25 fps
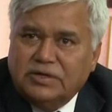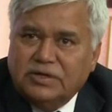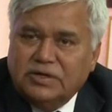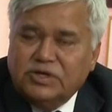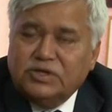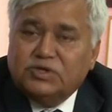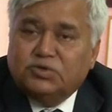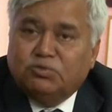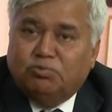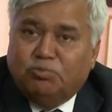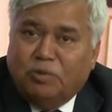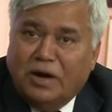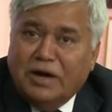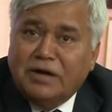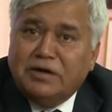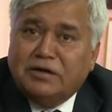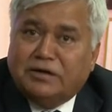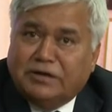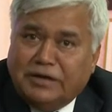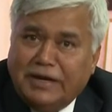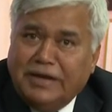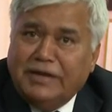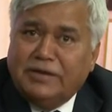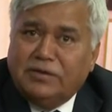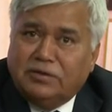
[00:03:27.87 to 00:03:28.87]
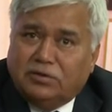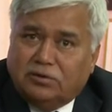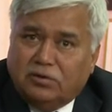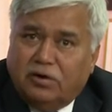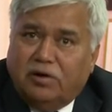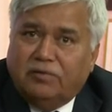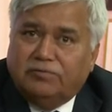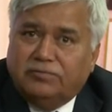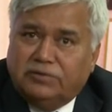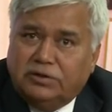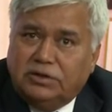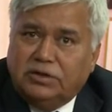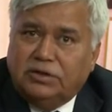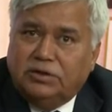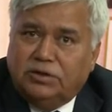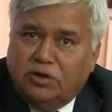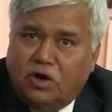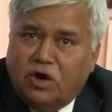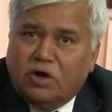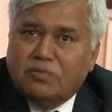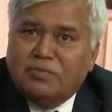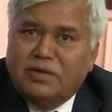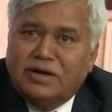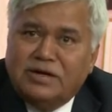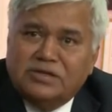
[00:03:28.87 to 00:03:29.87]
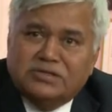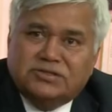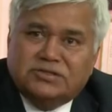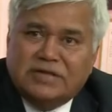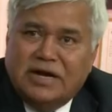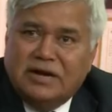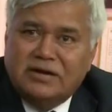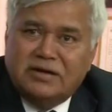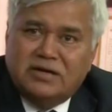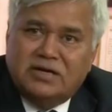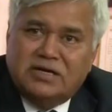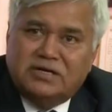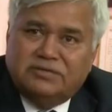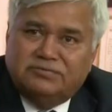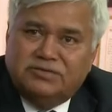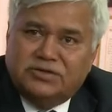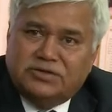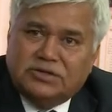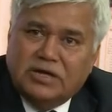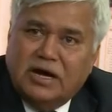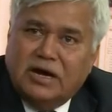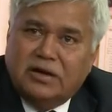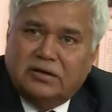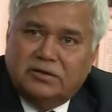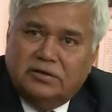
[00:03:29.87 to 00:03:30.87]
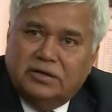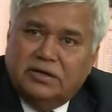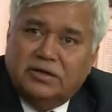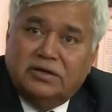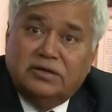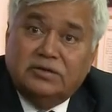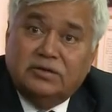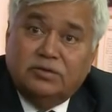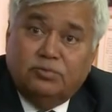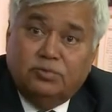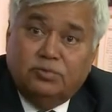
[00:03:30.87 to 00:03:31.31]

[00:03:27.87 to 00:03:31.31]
is 1/10 of the normal standards which are there in the